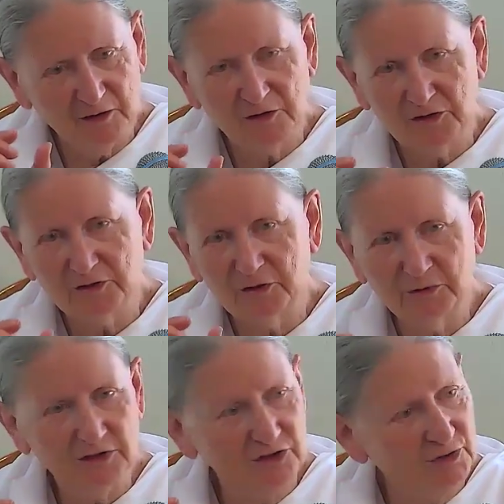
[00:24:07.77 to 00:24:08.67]
through
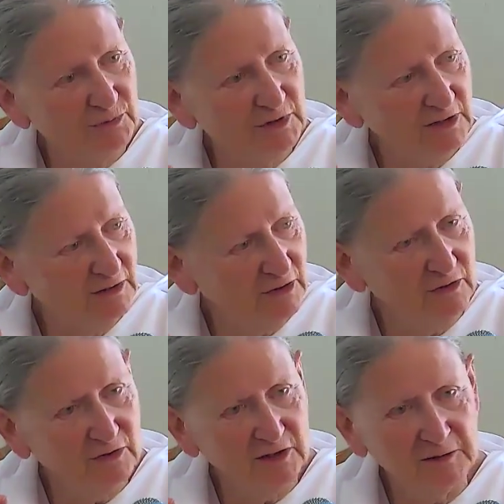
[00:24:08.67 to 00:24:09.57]
which we
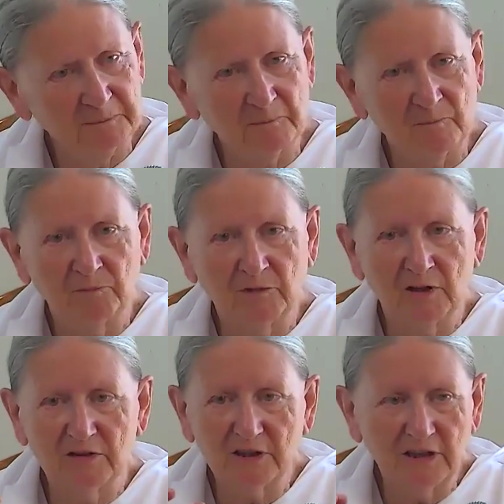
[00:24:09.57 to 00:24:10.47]
look,
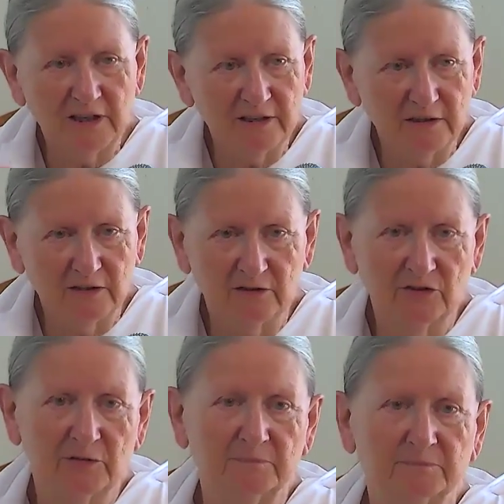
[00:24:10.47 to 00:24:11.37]
the lens.